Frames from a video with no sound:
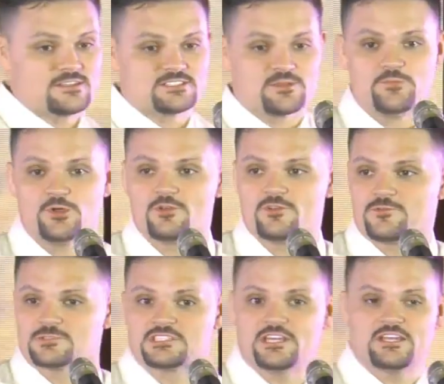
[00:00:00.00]
is a
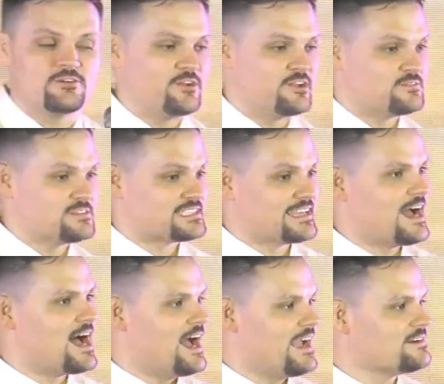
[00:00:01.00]
beautiful scenery of the
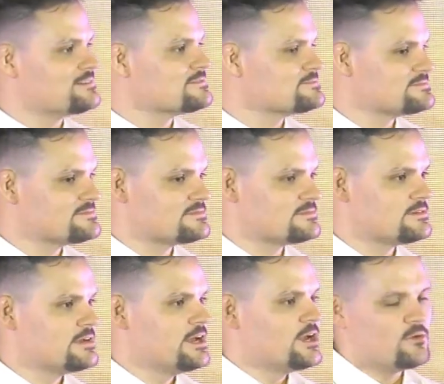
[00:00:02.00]
sky.
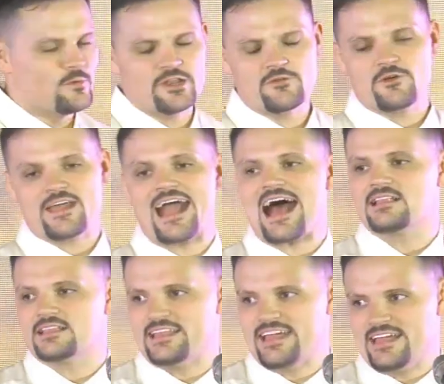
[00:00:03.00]
But in
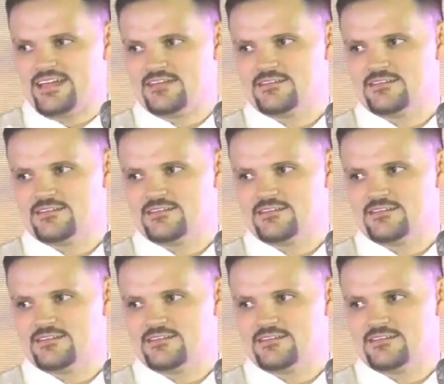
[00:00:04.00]
reality,